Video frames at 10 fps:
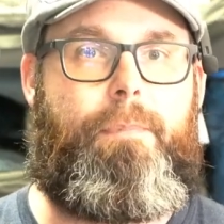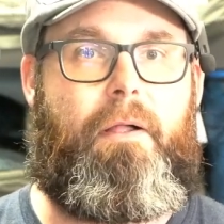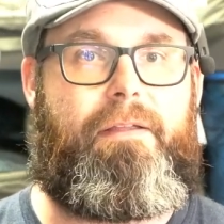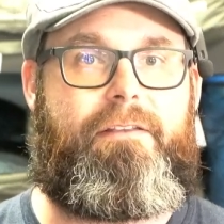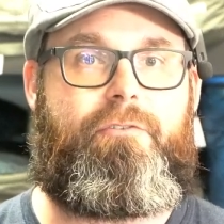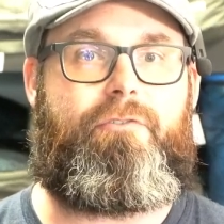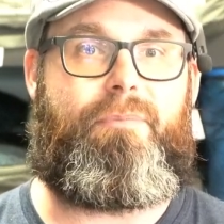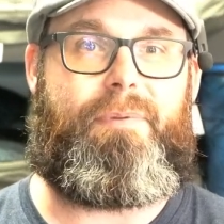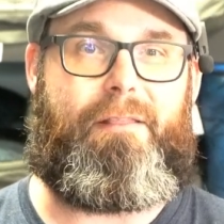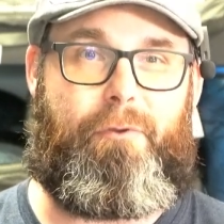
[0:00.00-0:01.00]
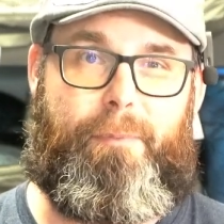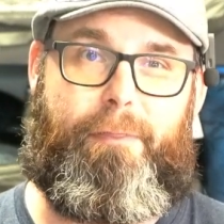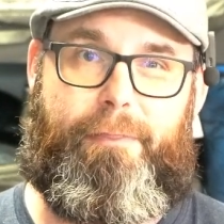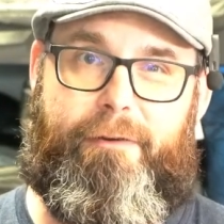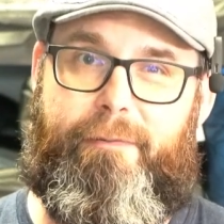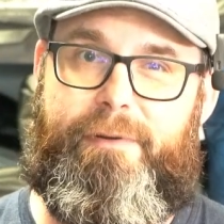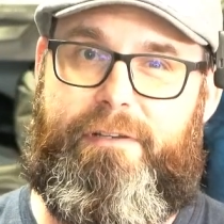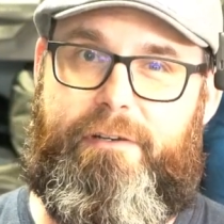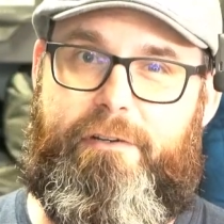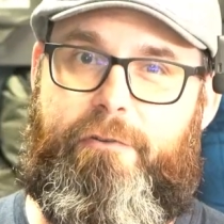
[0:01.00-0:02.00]
Polyester is going to be a little bit thicker
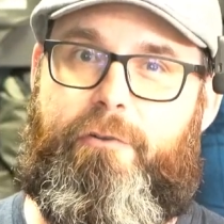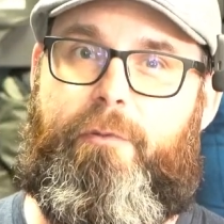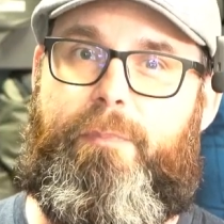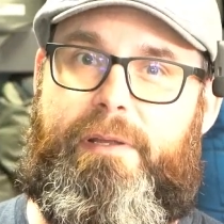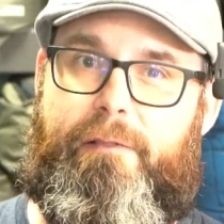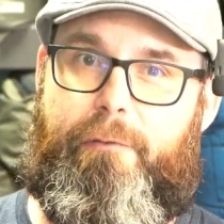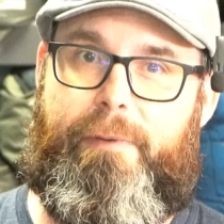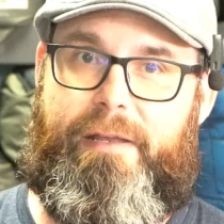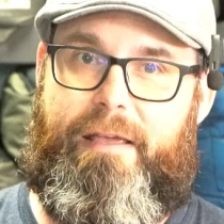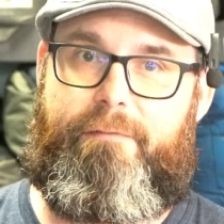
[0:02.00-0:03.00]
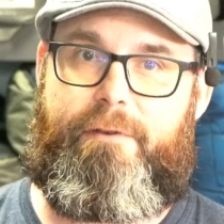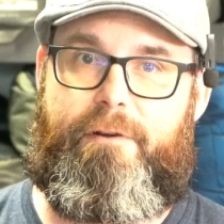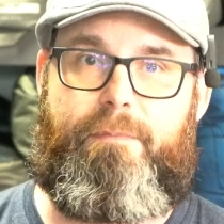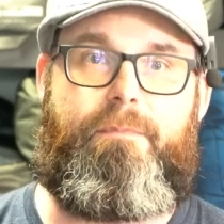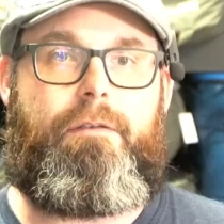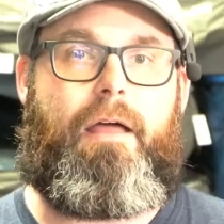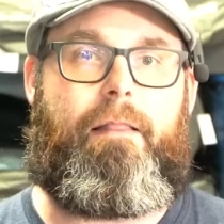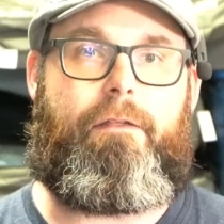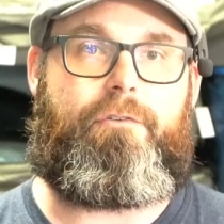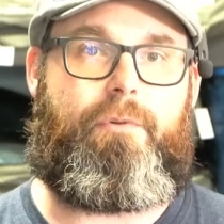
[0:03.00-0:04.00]
material. It's going to be a little bit heavier.
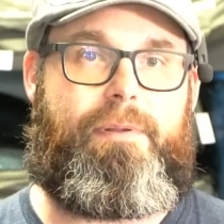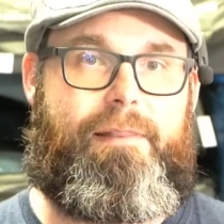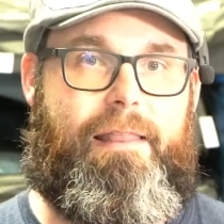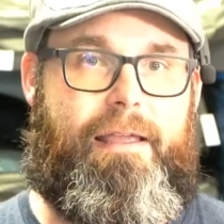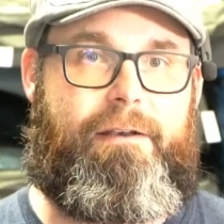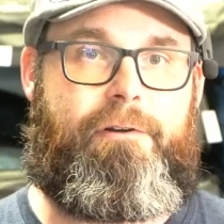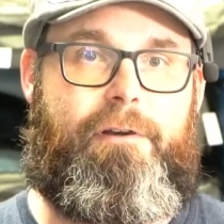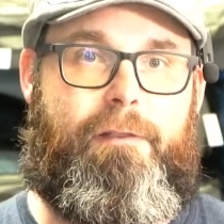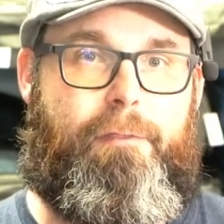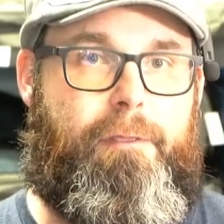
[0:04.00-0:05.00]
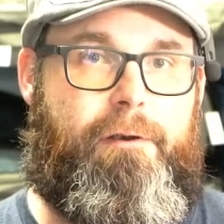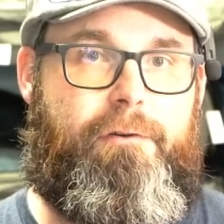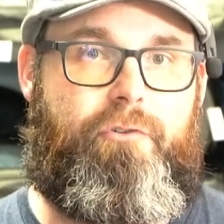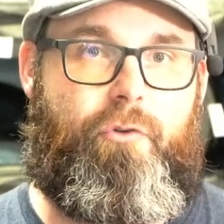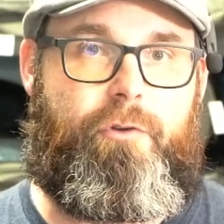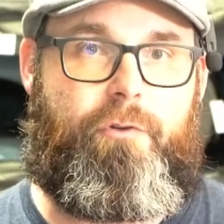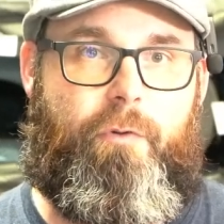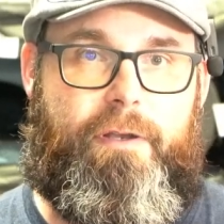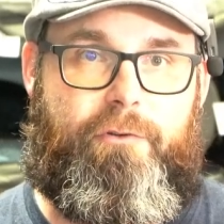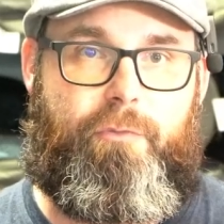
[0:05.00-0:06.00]
Nylon is going to be lighter and thinner, so it's
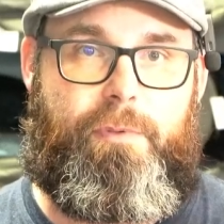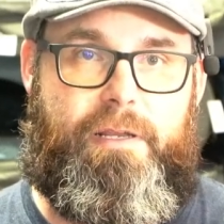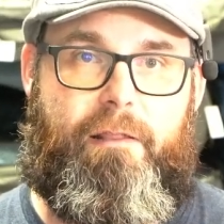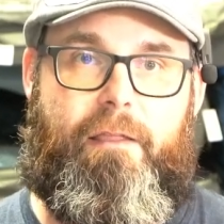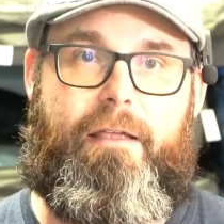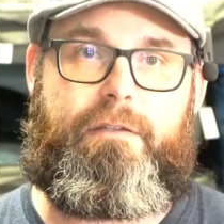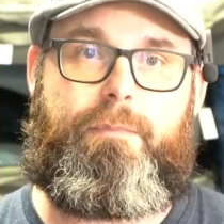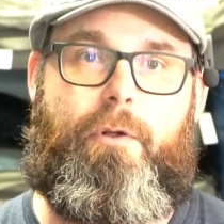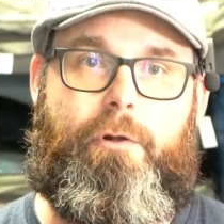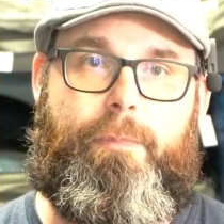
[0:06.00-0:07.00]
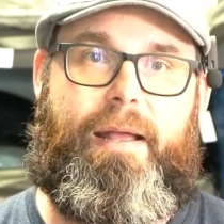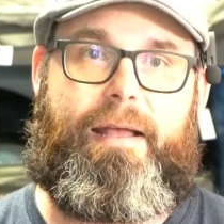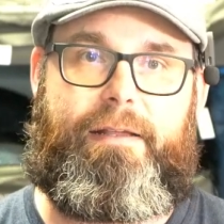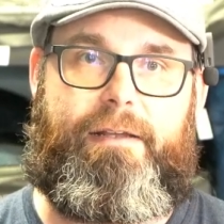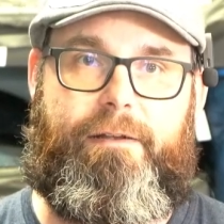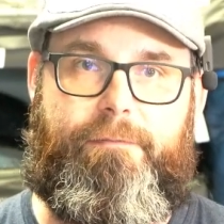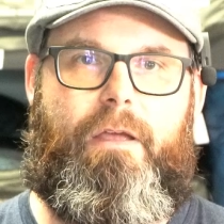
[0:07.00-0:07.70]
going to be a lot smaller packing.